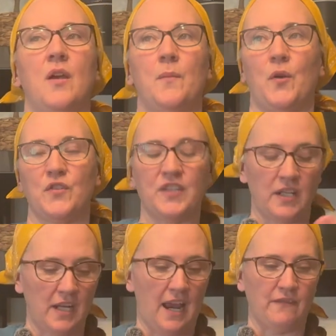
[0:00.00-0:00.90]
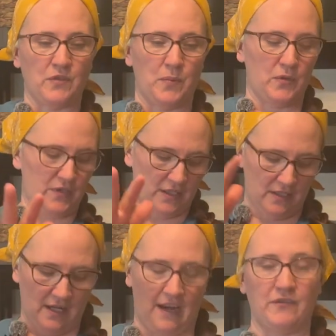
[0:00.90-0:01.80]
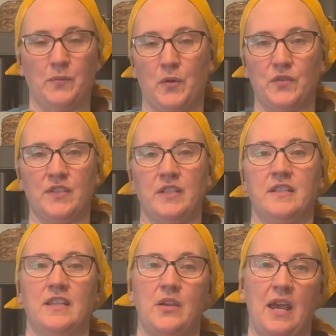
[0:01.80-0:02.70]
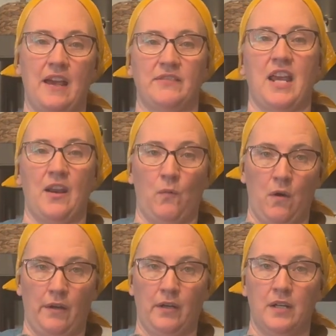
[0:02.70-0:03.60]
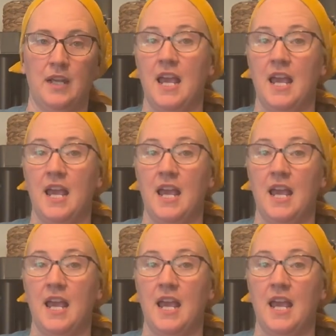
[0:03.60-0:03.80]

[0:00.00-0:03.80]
person after person after person say you have to add water.